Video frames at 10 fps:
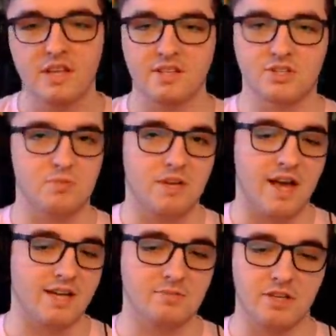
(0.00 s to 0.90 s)
the speed
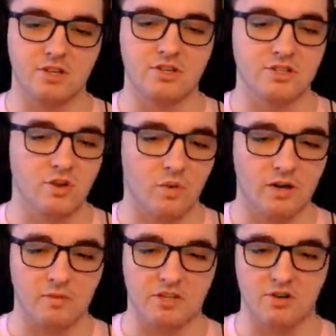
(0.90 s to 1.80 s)
aspect. You just don't want to
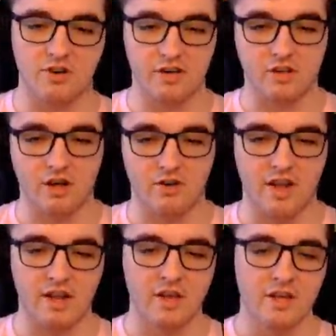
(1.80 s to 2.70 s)
be turning a lot,
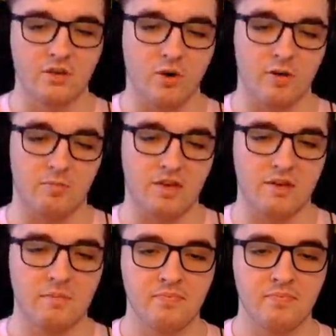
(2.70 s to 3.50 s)
right? You want to be